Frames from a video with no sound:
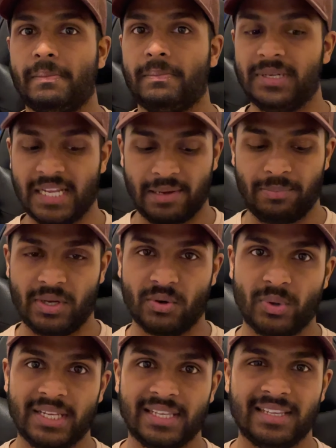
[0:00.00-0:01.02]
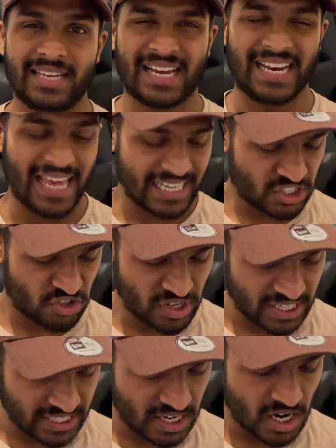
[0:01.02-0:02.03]
debut in the
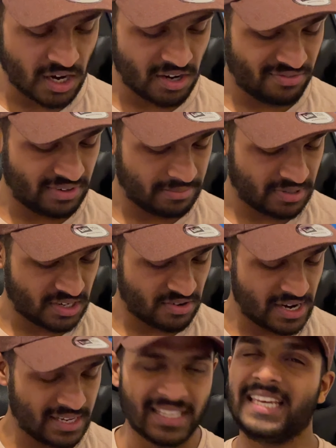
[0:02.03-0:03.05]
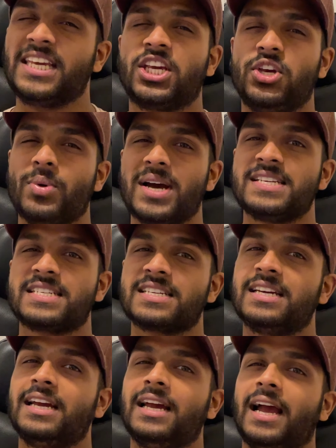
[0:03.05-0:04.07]
electric car, if I'm correct, the EQS,
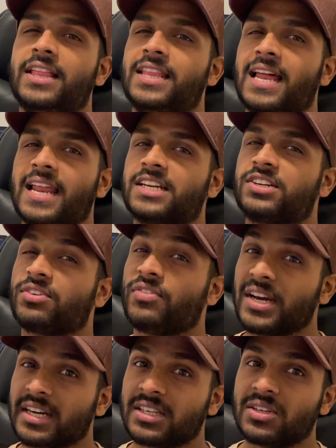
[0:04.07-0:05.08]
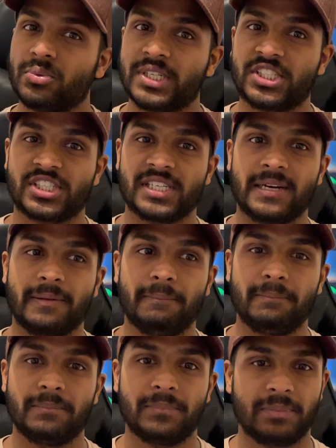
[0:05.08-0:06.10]
in the electric vehicle, which
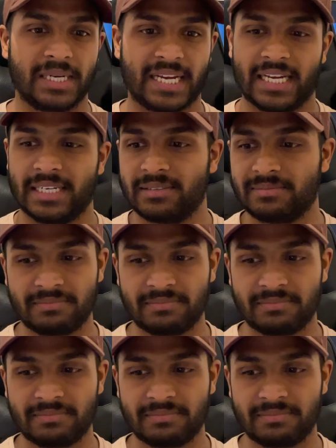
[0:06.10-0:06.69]
again,